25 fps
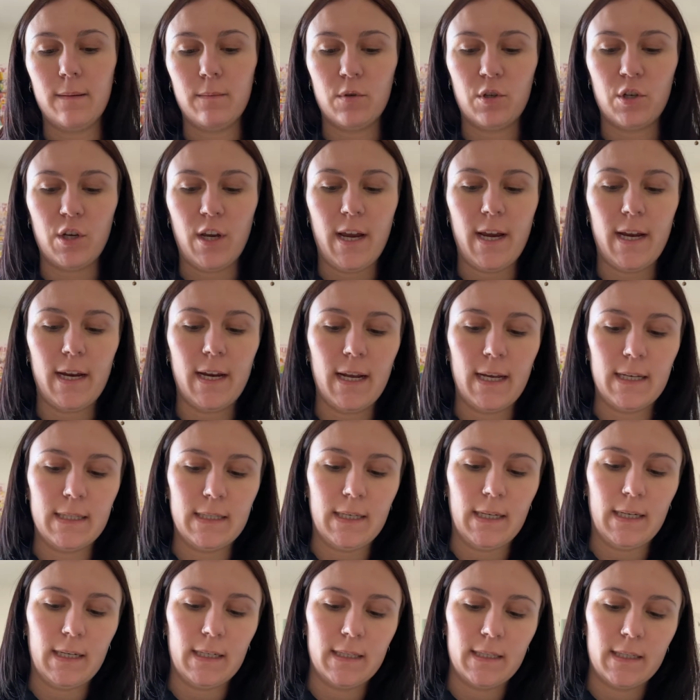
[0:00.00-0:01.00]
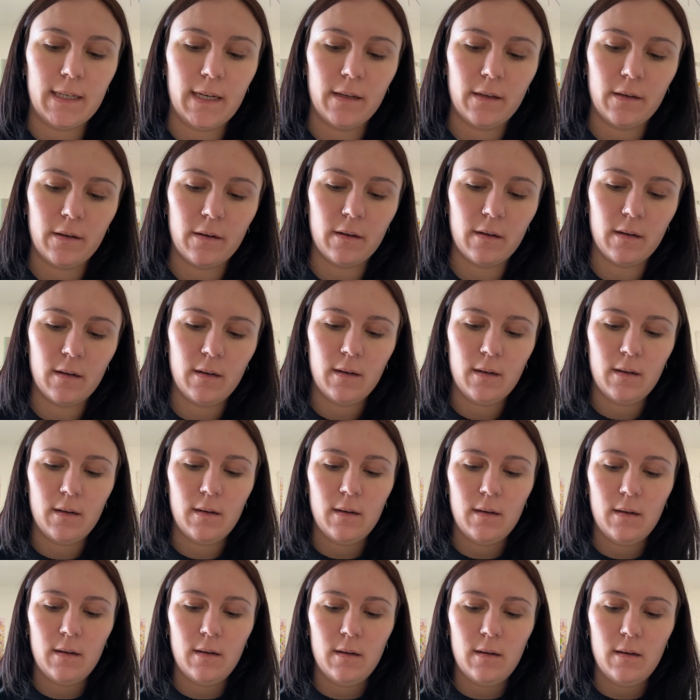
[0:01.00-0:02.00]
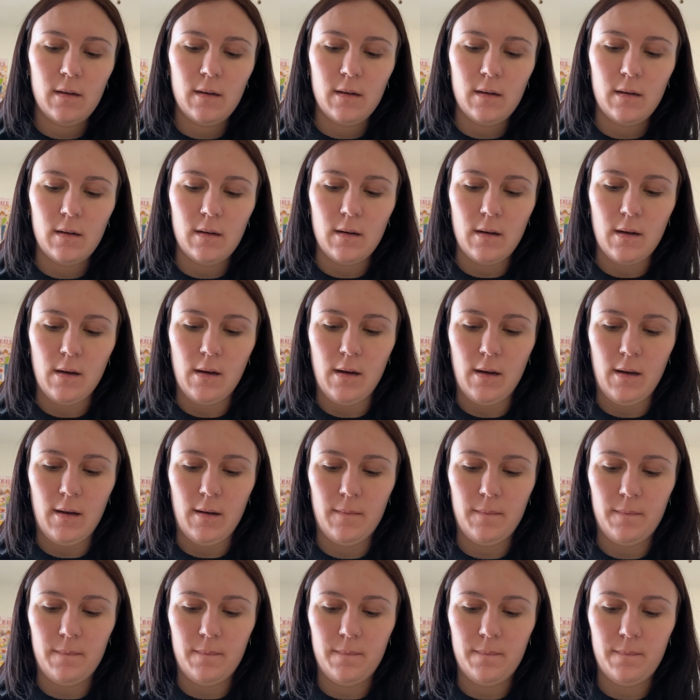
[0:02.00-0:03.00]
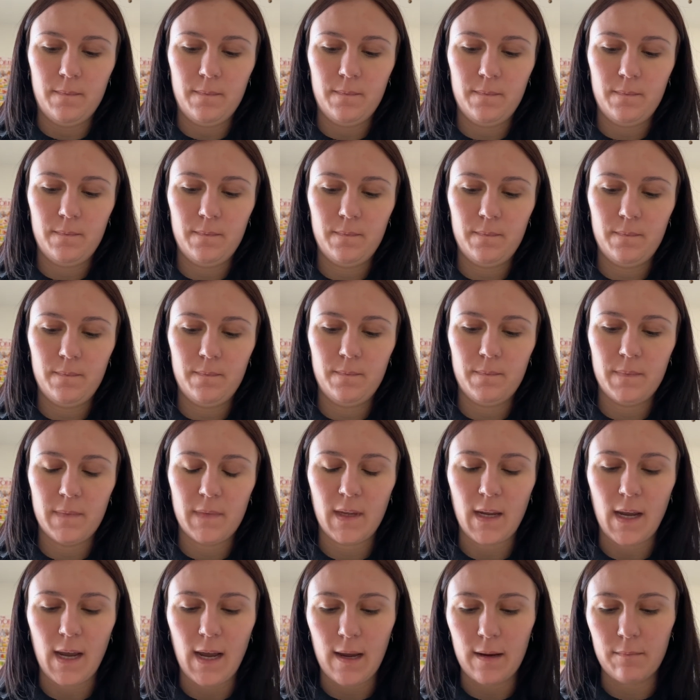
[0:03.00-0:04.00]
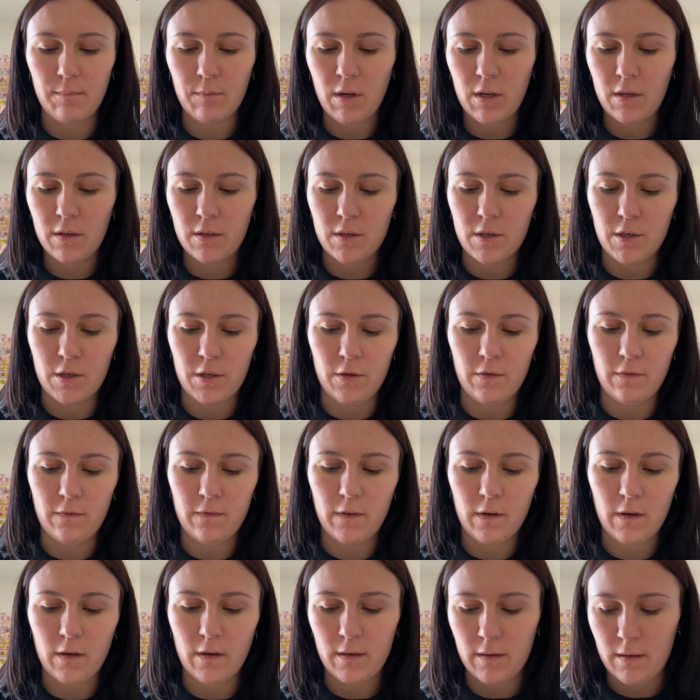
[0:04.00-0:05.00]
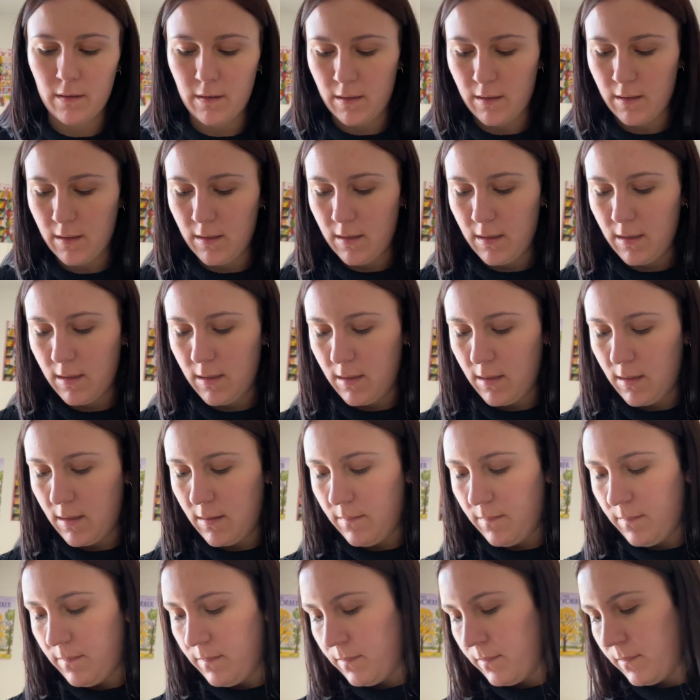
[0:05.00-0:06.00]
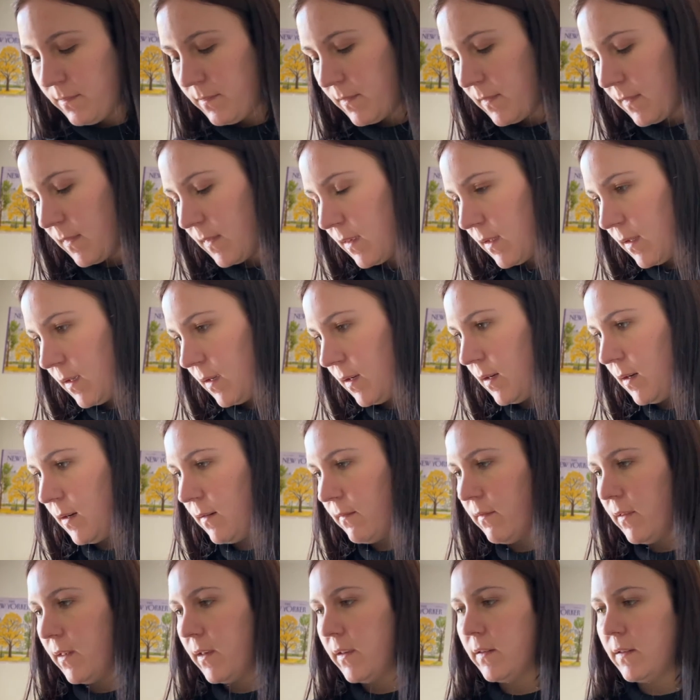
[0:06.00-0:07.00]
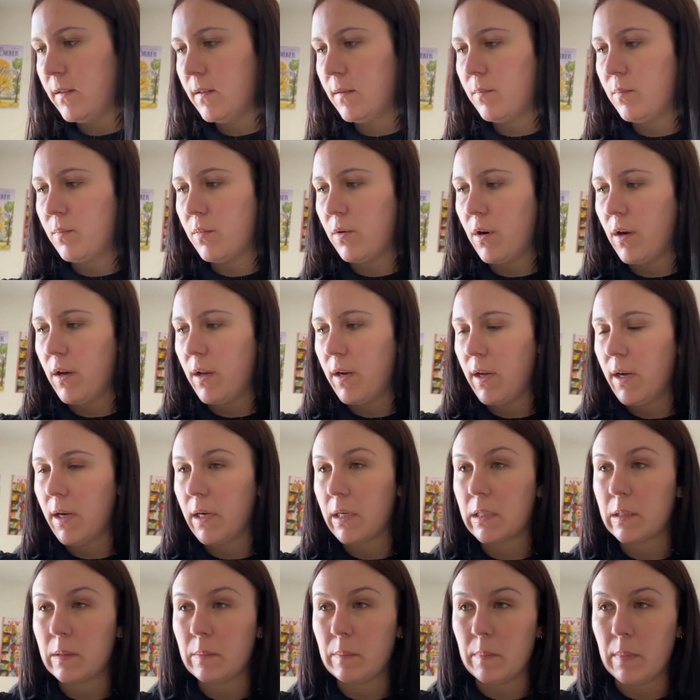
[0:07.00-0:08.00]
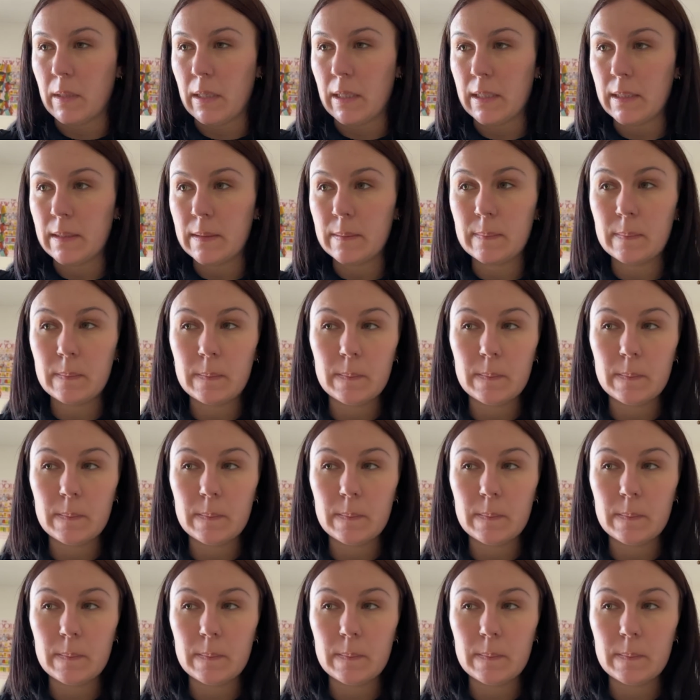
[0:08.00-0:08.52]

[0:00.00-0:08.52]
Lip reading: shade as the concealer. I'm not too fond of this product, but